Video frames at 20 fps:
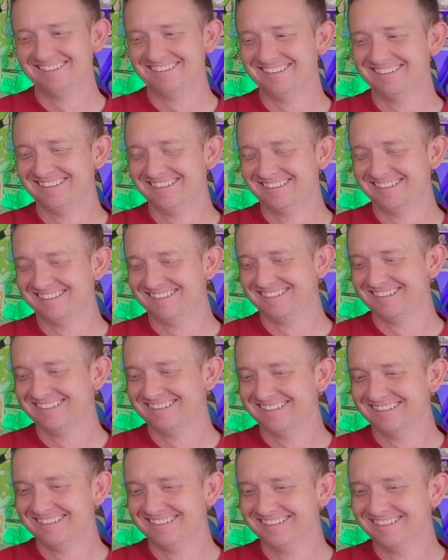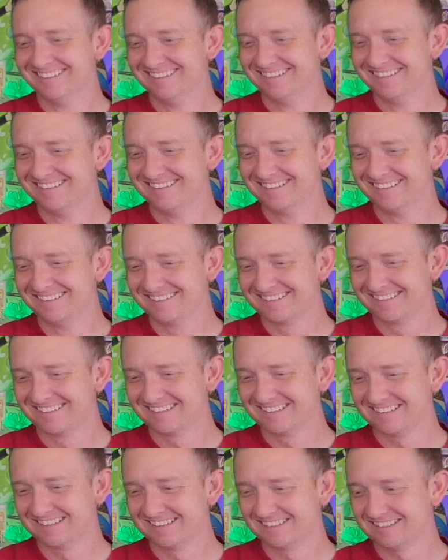
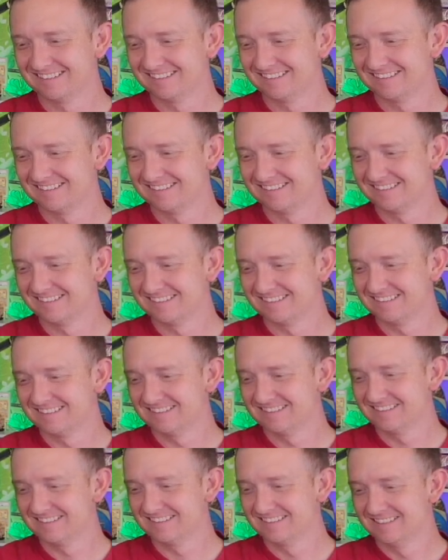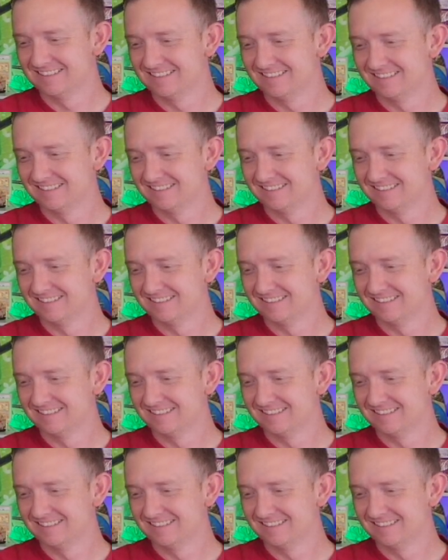No words are spoken by the person on screen.